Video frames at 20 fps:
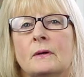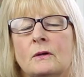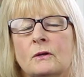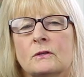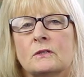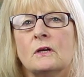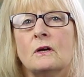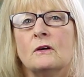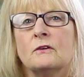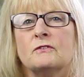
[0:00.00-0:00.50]

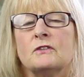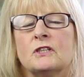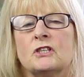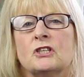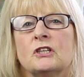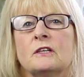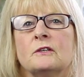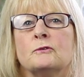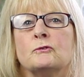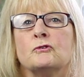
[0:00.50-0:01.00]
Looked after
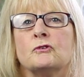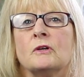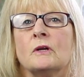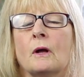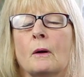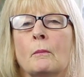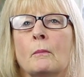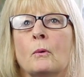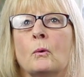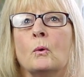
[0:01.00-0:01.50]
children
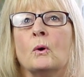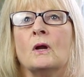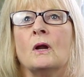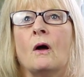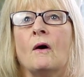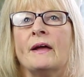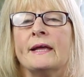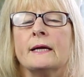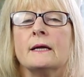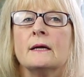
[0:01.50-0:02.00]
are more
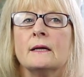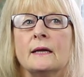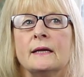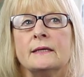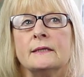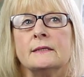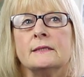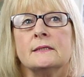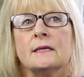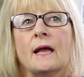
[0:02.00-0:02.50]

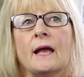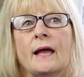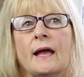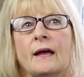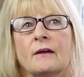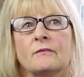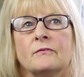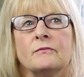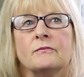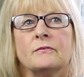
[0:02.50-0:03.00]
likely to
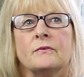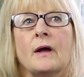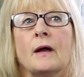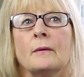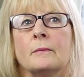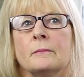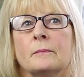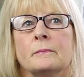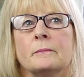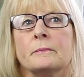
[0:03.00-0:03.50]
have
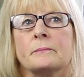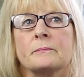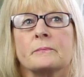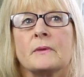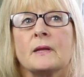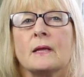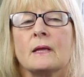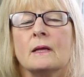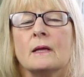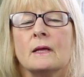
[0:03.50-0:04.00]

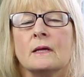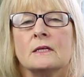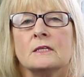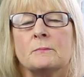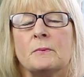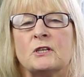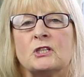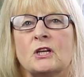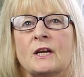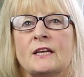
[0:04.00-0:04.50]

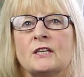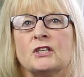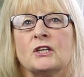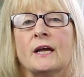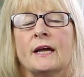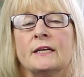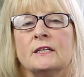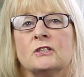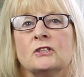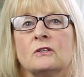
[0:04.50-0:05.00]
special
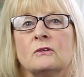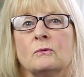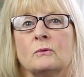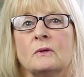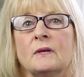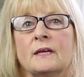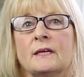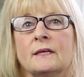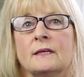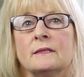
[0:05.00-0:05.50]
educational
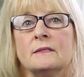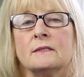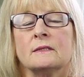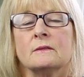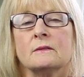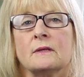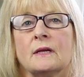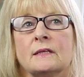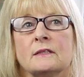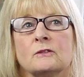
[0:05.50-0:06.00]
needs
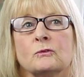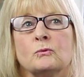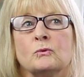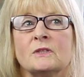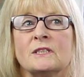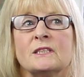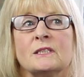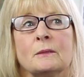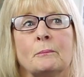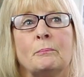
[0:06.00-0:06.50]
and or
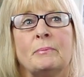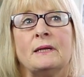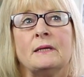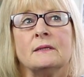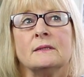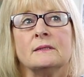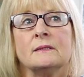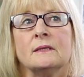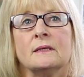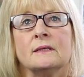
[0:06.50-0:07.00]

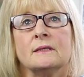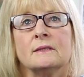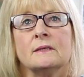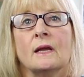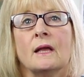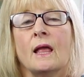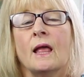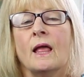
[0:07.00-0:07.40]
disabilities.